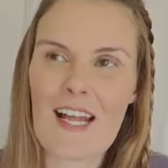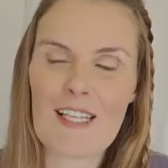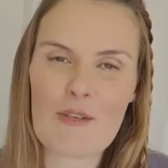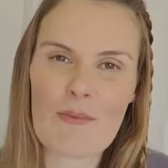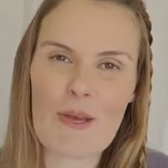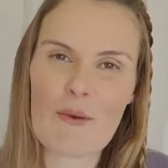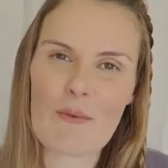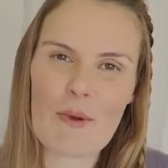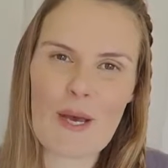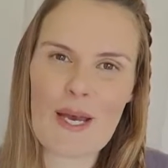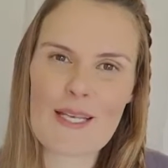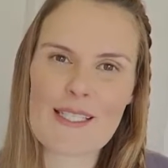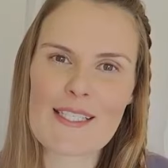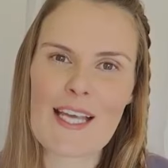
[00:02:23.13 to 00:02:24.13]
a little bit
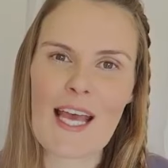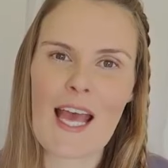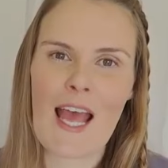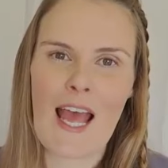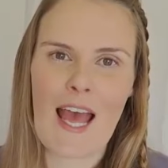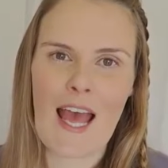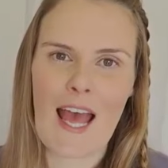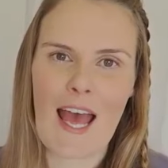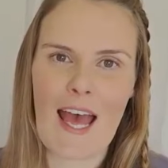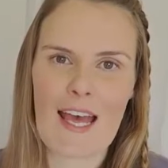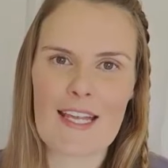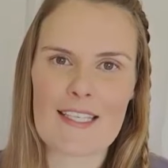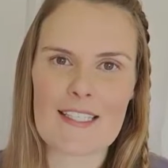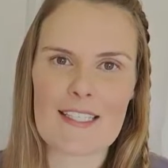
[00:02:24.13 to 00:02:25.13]
worse
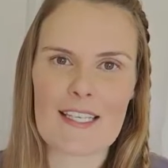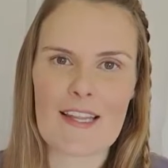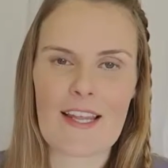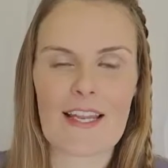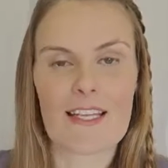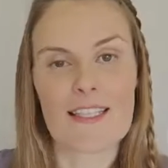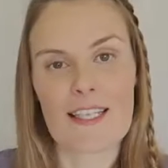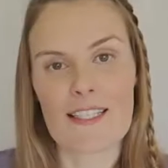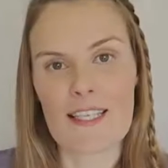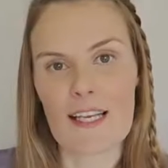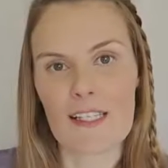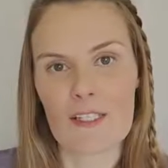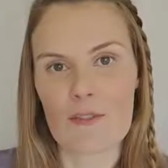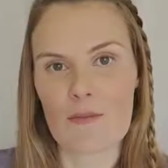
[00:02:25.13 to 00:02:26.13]
and then it does
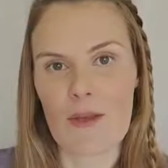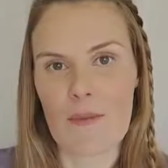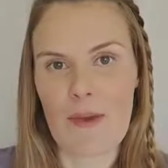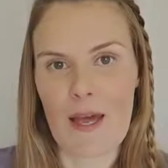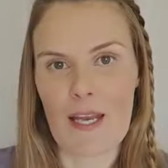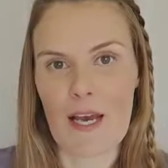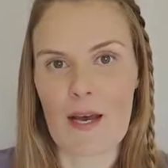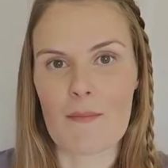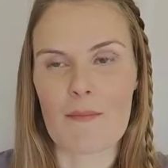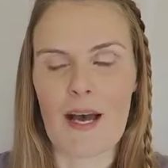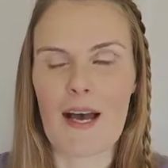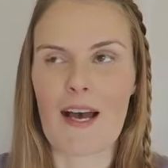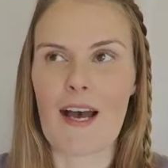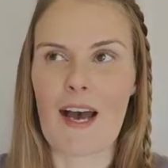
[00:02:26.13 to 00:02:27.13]
get a little bit better,
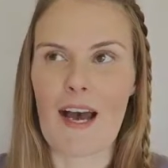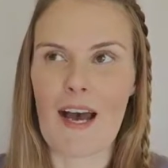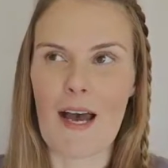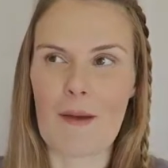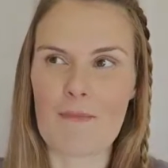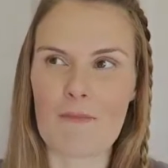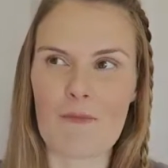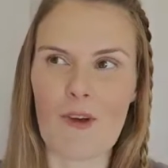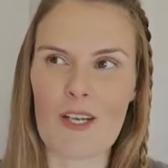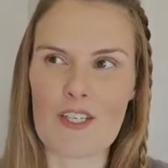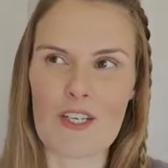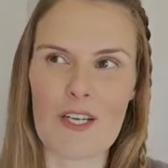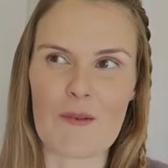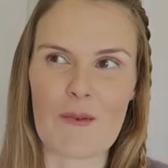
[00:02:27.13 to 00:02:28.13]
but I'm
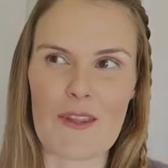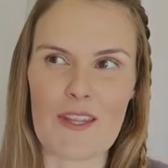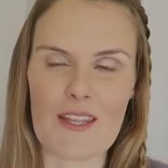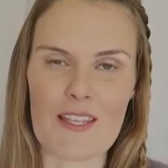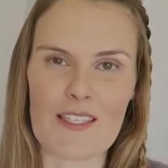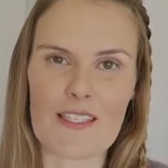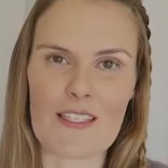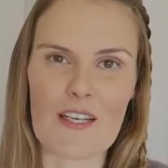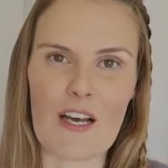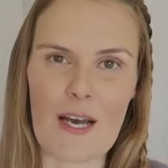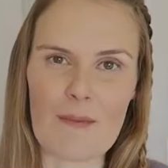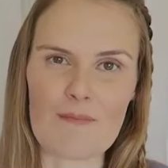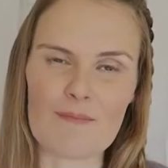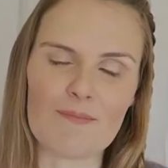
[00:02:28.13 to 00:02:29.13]
wondering whether this
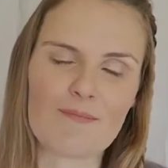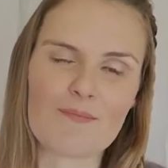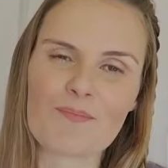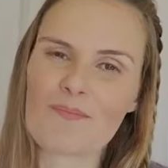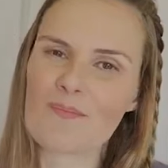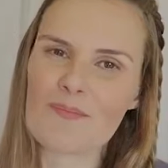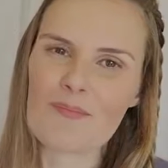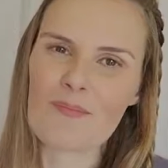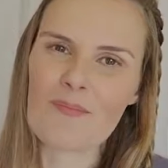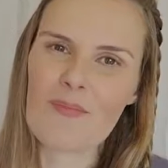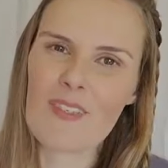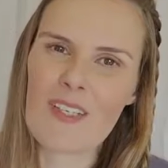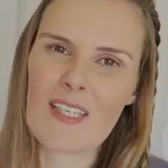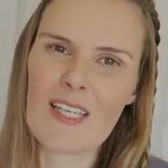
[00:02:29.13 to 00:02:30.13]
time
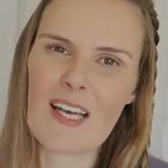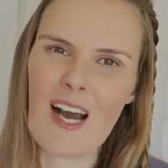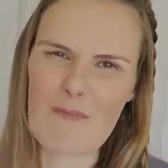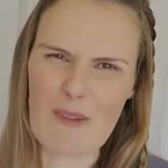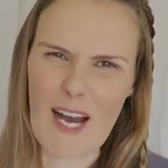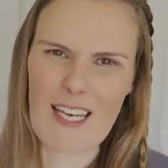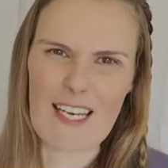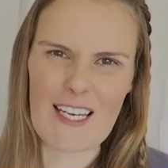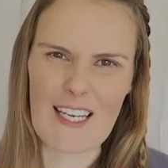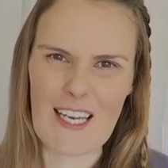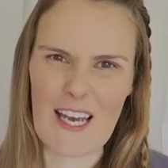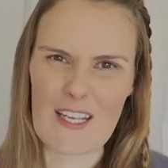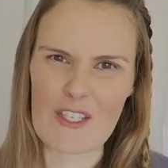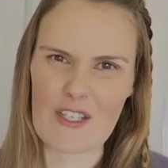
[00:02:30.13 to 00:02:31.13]
I might need to
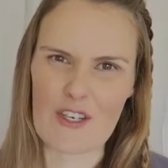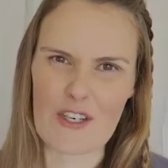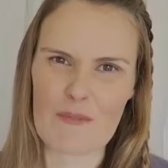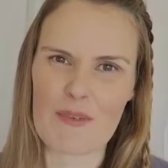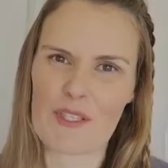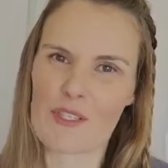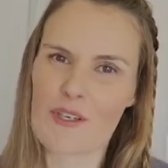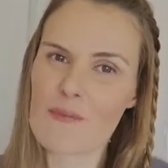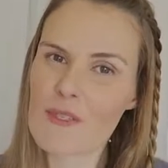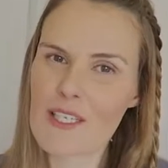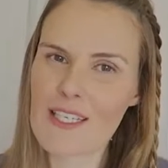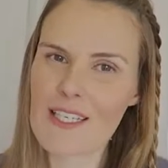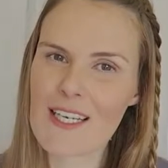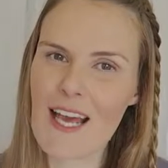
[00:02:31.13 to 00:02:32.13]
get a stronger
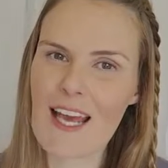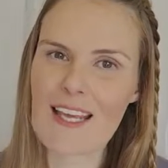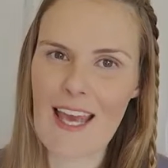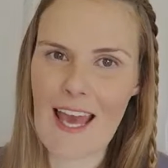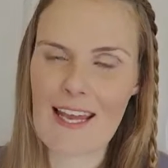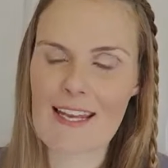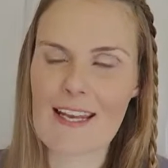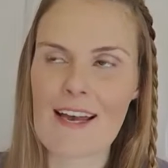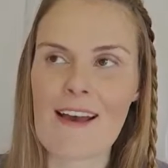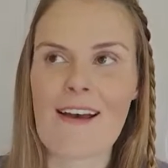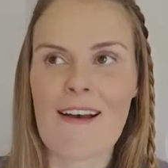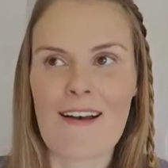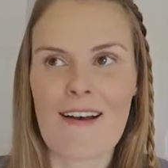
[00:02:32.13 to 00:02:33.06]
prescription again